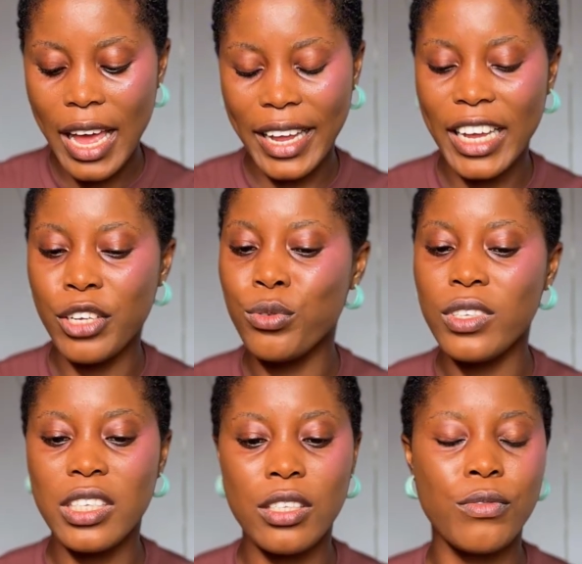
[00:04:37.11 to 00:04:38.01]
I can
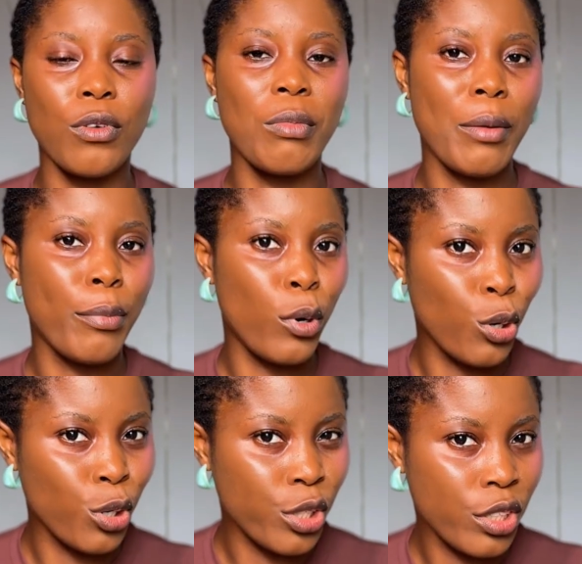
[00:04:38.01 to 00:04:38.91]
use this for my
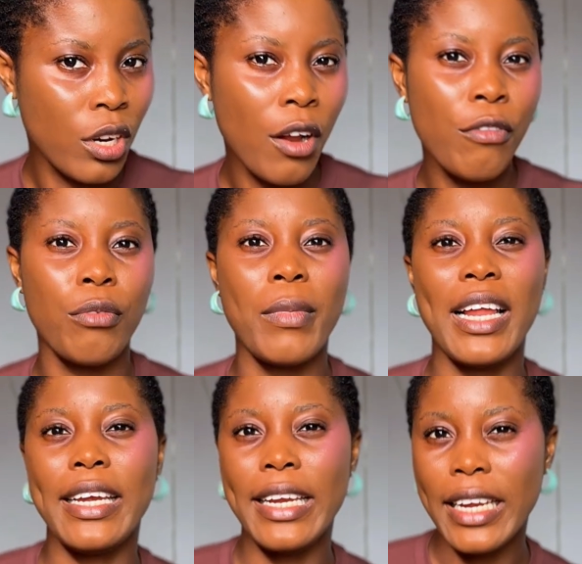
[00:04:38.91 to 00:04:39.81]
blush, for my
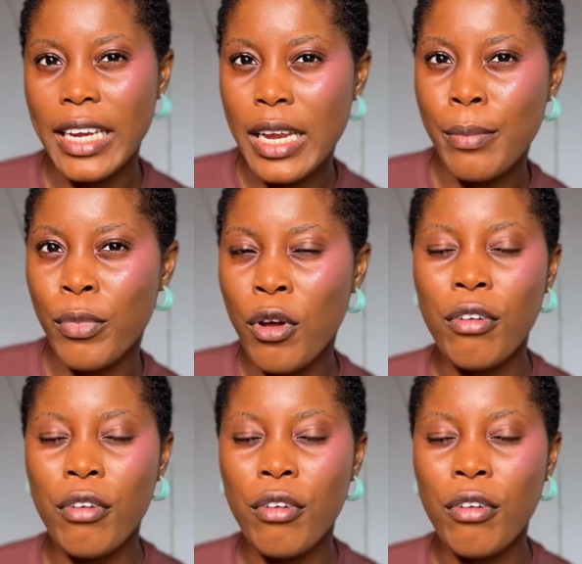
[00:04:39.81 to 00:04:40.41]
lip,